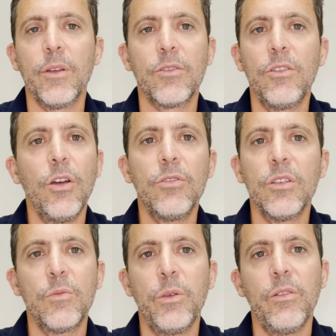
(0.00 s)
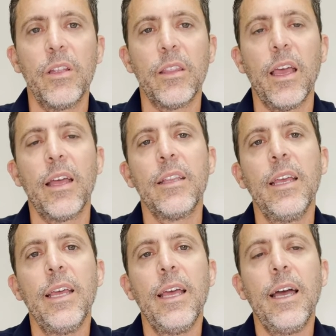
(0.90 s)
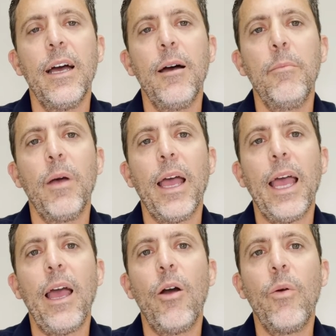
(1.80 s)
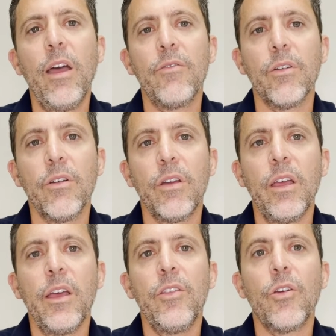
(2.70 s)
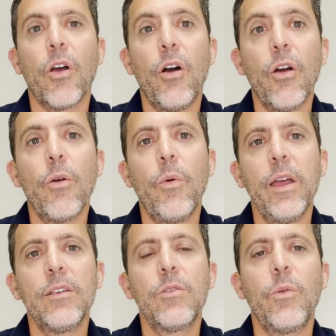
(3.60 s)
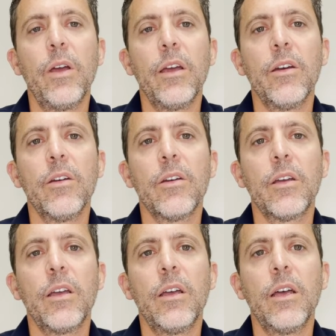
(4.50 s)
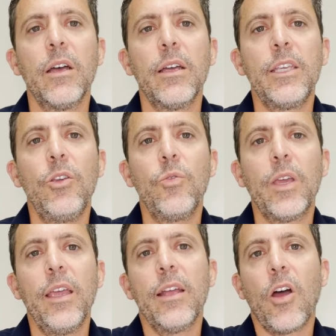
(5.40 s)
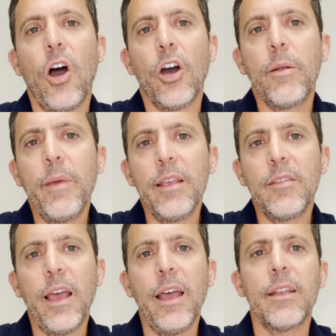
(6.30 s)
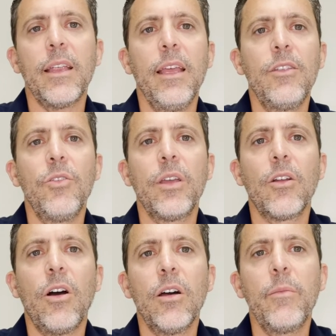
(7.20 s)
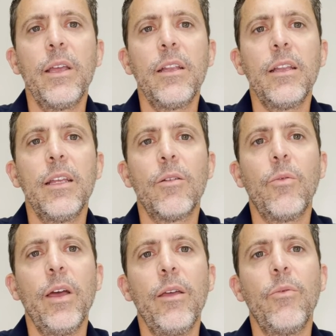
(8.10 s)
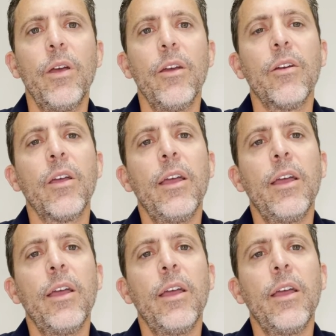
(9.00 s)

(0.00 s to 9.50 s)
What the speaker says: there's no disputing that. However, there are ways where you can't automate that, and you can automate it in a way where